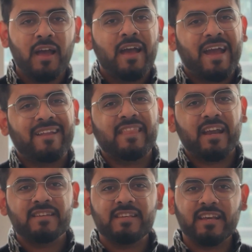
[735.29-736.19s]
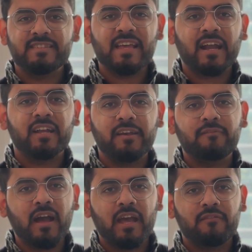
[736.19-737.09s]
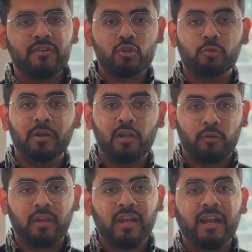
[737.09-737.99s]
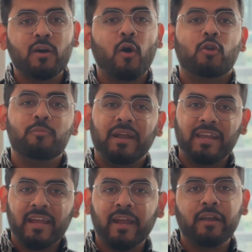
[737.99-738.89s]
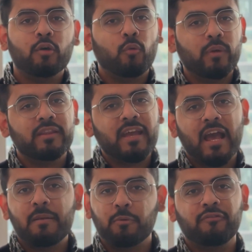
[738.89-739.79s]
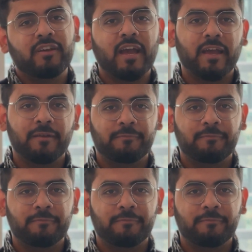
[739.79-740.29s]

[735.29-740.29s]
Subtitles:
and that is exactly why we should be looking at automating it with the help of AI.